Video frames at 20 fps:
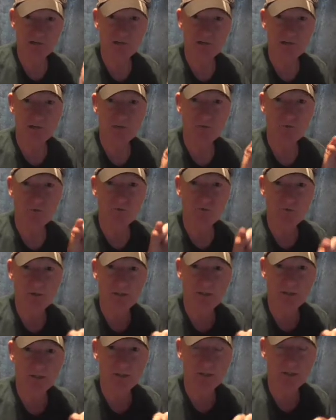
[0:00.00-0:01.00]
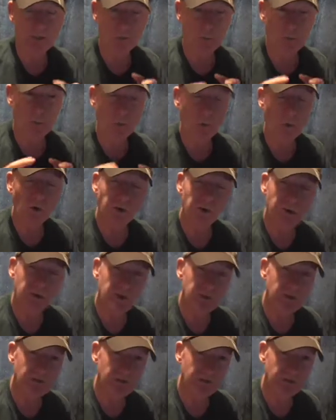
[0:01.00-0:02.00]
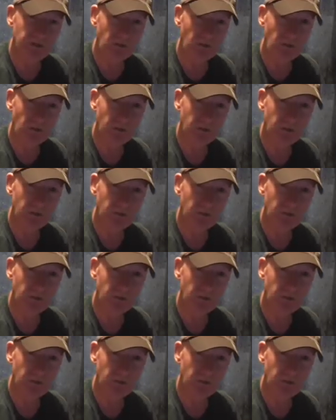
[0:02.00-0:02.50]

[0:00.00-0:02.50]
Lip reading: still running, what do?